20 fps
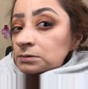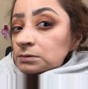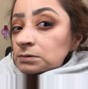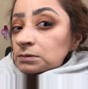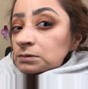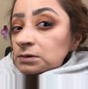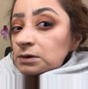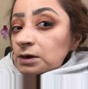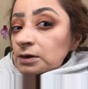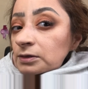
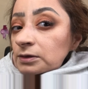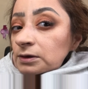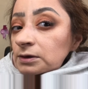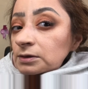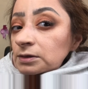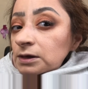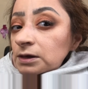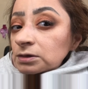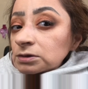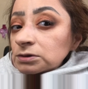I think
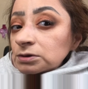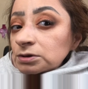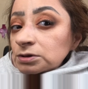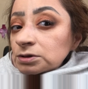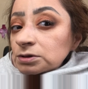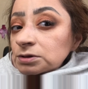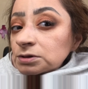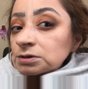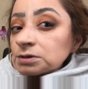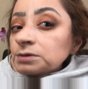that
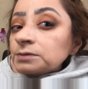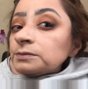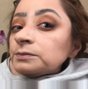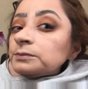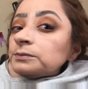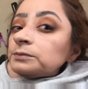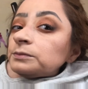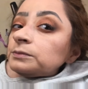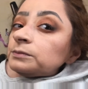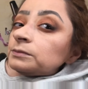looks
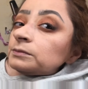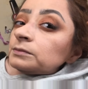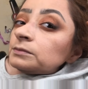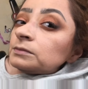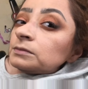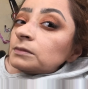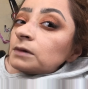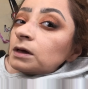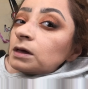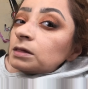
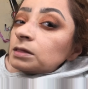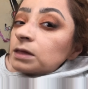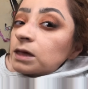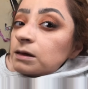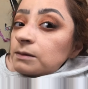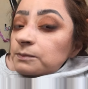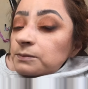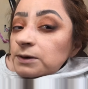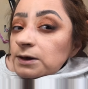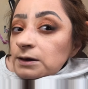a
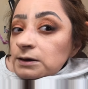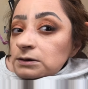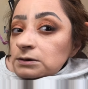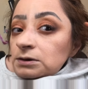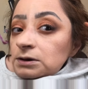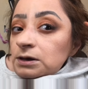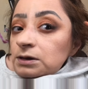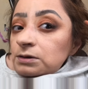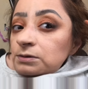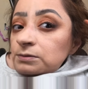lot better
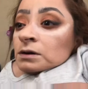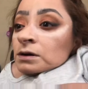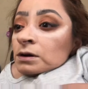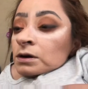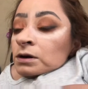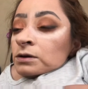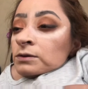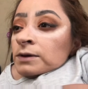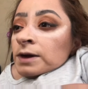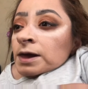now.
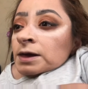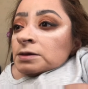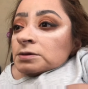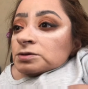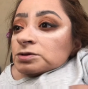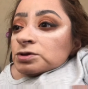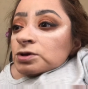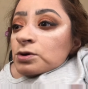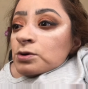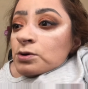Alright,
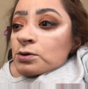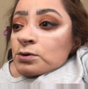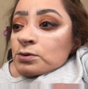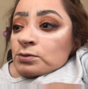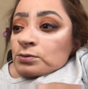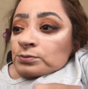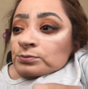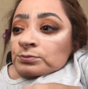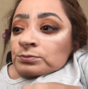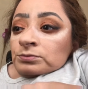
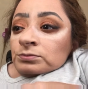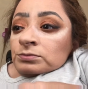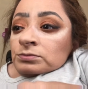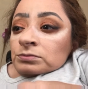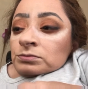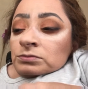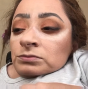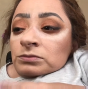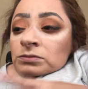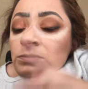so
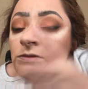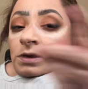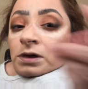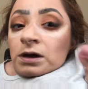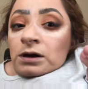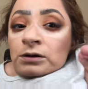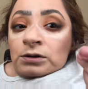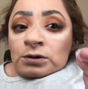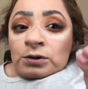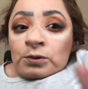
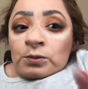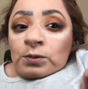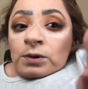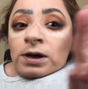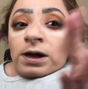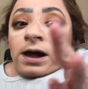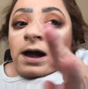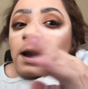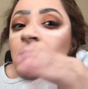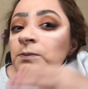I don't know what
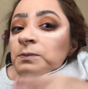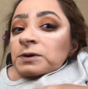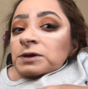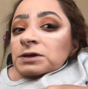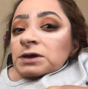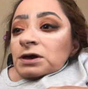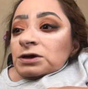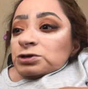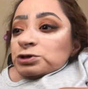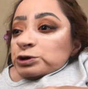happened.
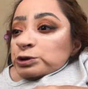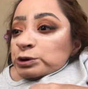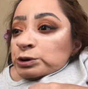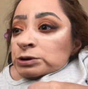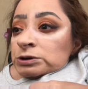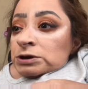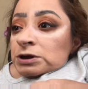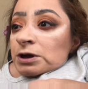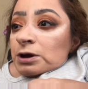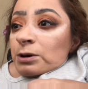I
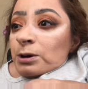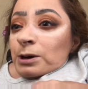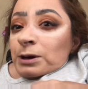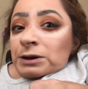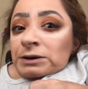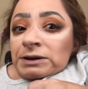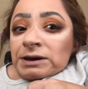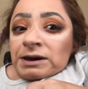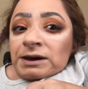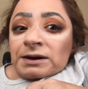turned it
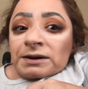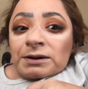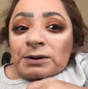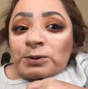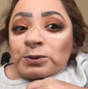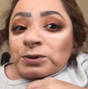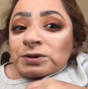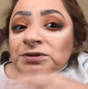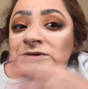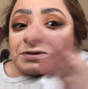on and it
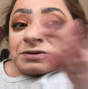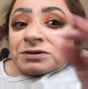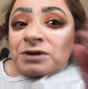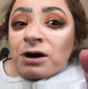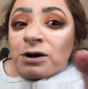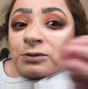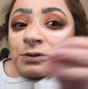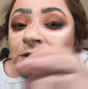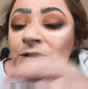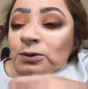was
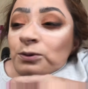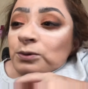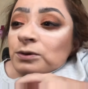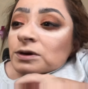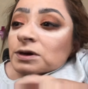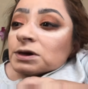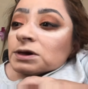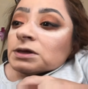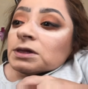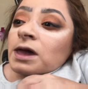not
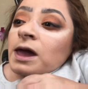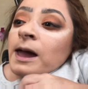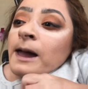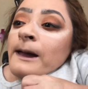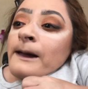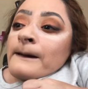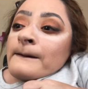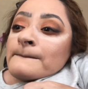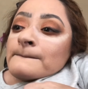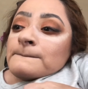recording,
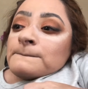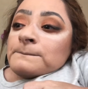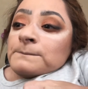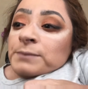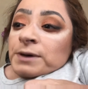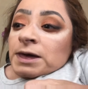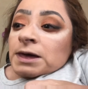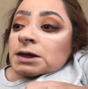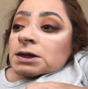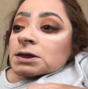
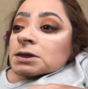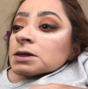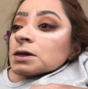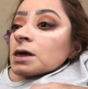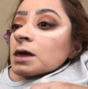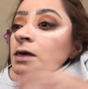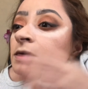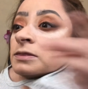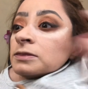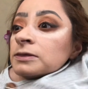but
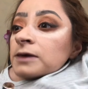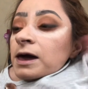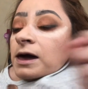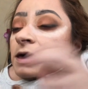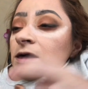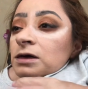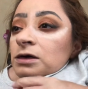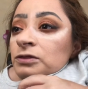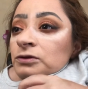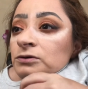
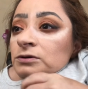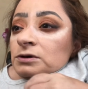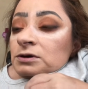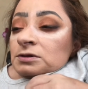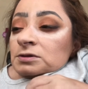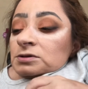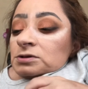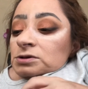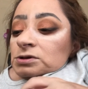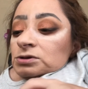that other
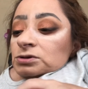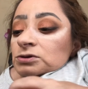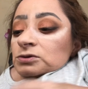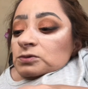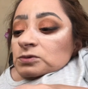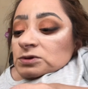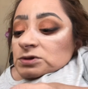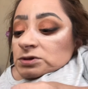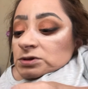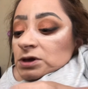concealer
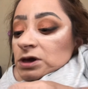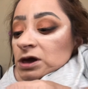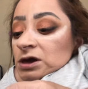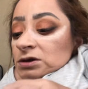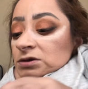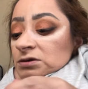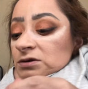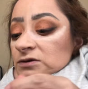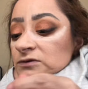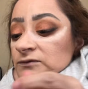was
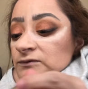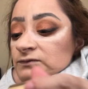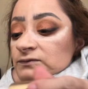kind of,